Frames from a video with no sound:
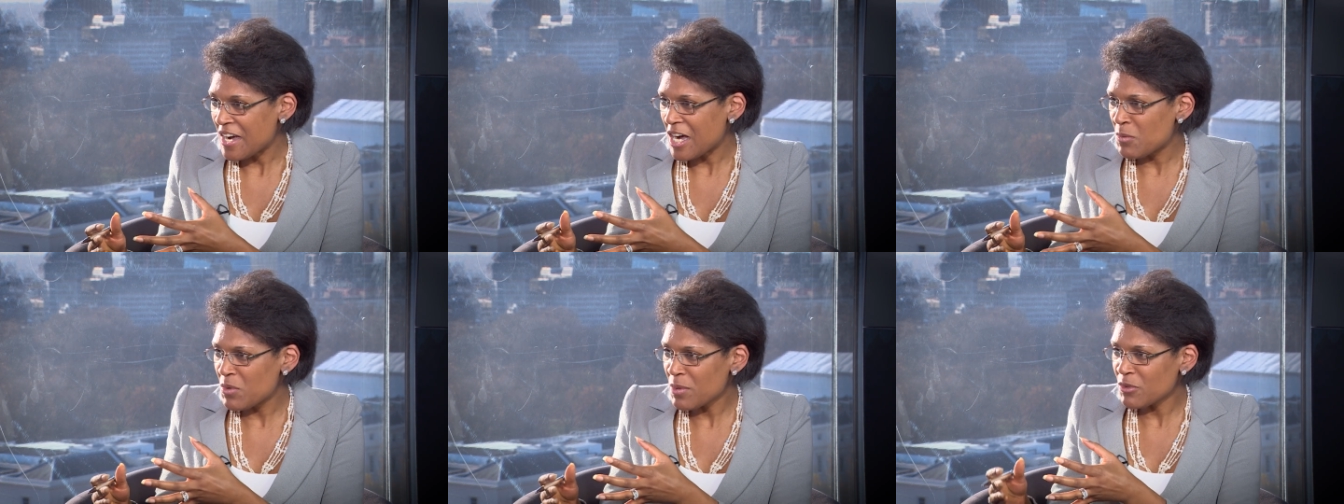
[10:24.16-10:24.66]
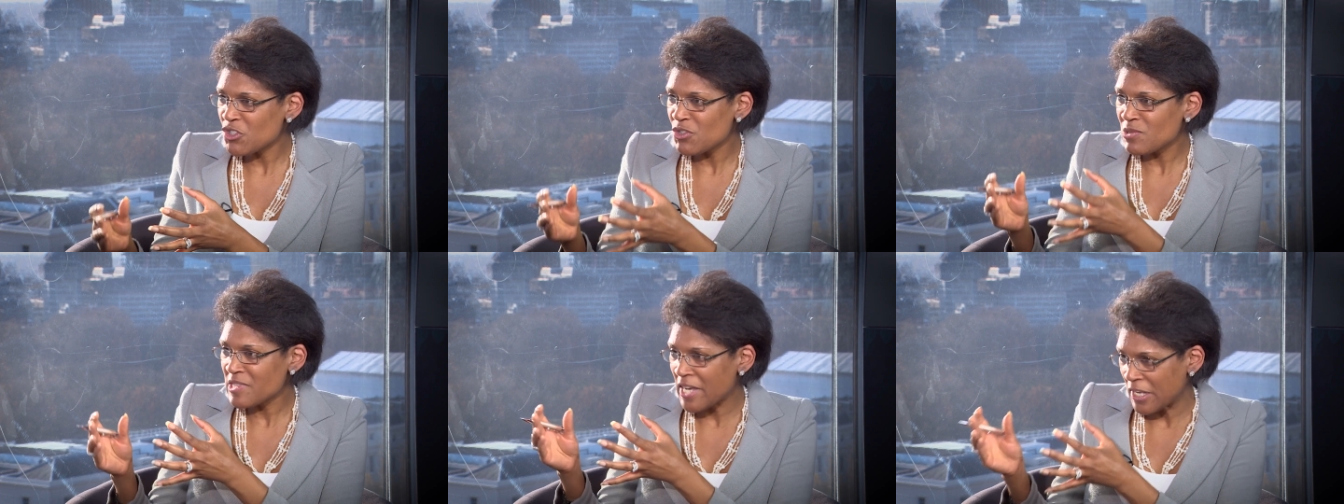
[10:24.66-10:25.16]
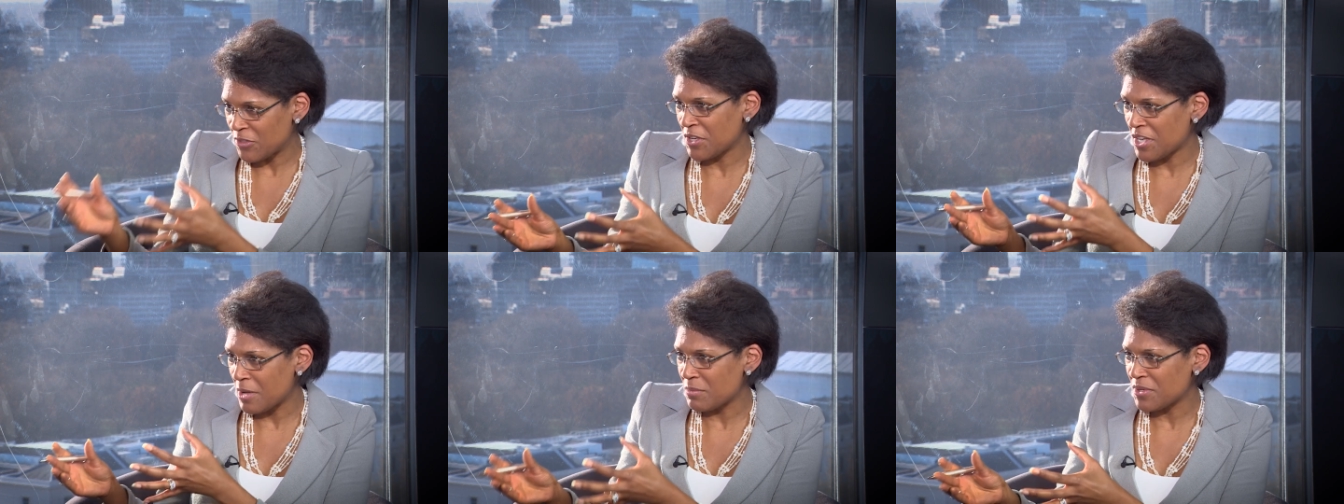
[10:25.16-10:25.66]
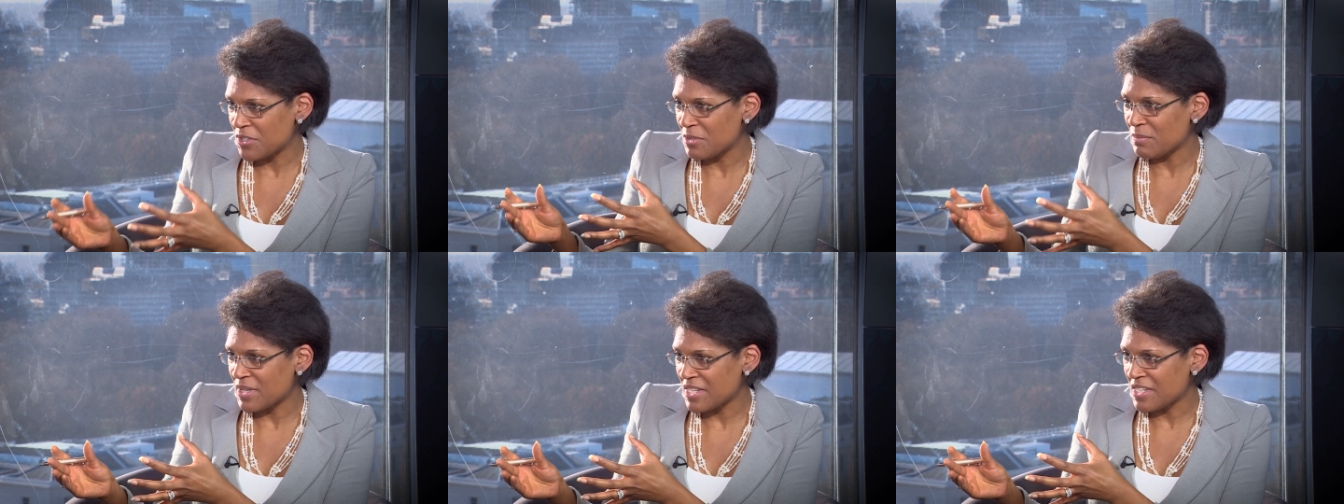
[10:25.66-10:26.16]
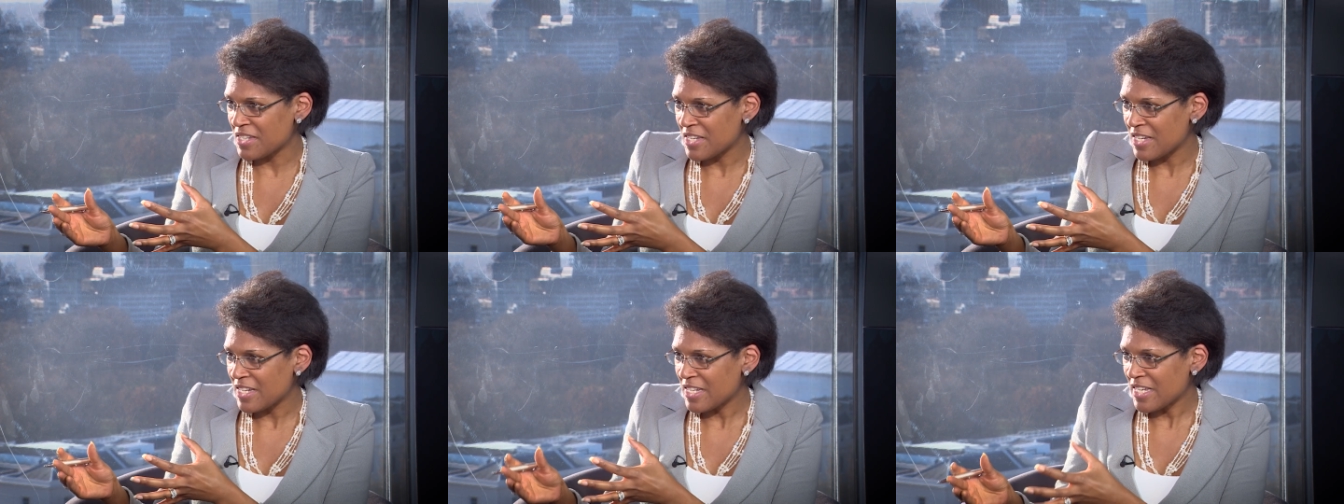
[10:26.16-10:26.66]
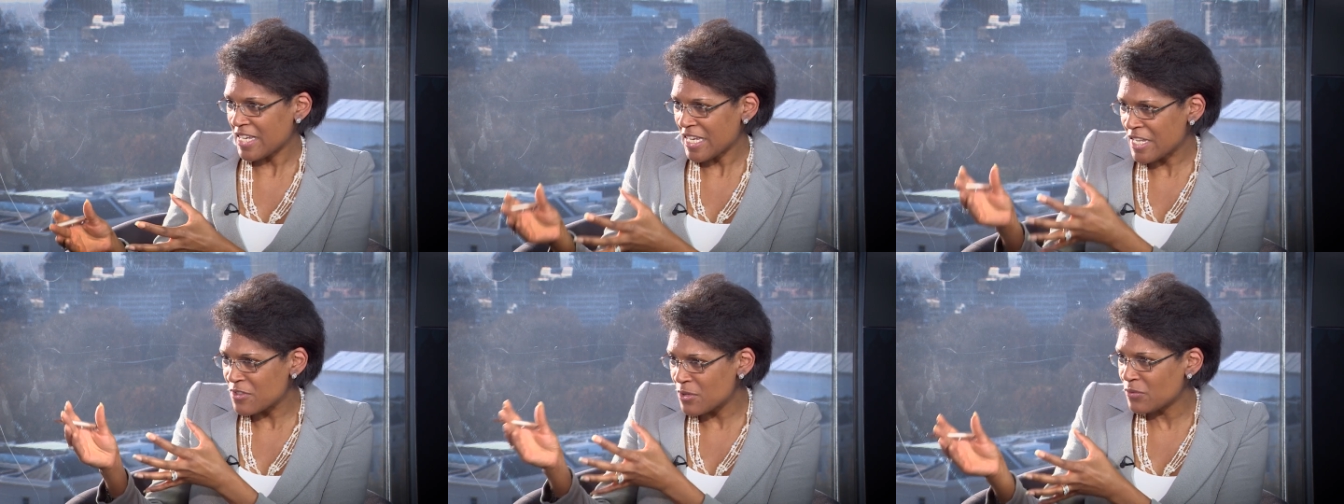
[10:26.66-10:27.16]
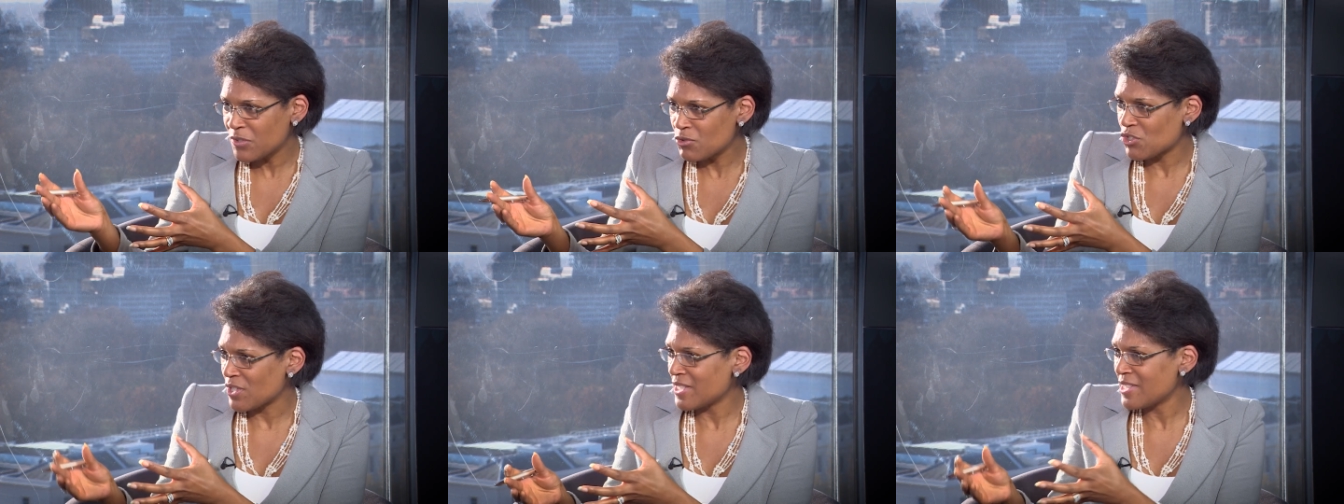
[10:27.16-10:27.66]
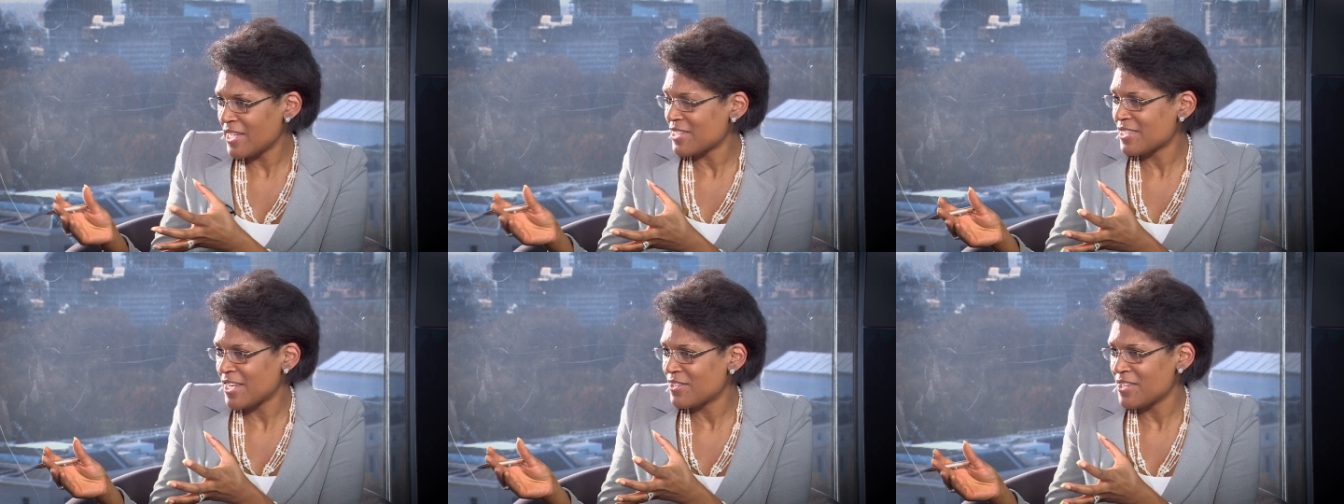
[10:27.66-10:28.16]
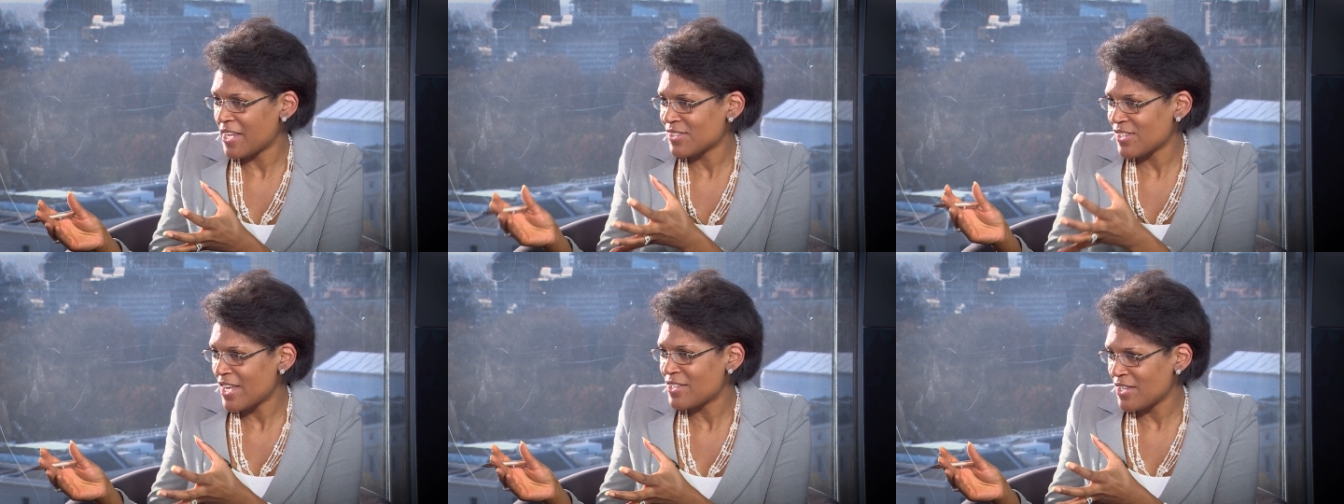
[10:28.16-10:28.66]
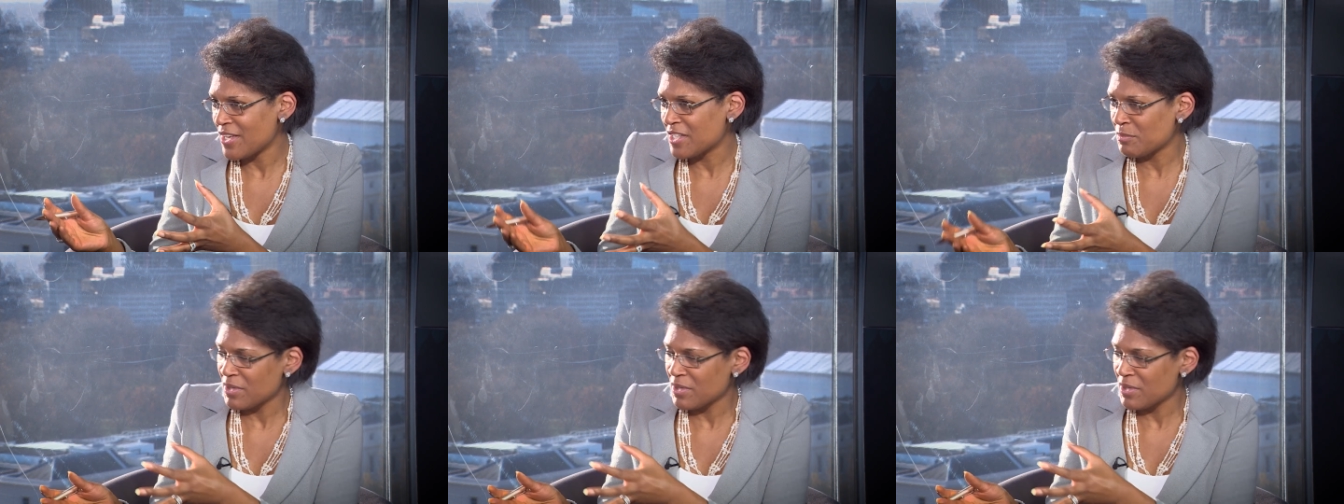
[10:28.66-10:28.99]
And where would you like the company to be in the future, in let's say the next 10 years.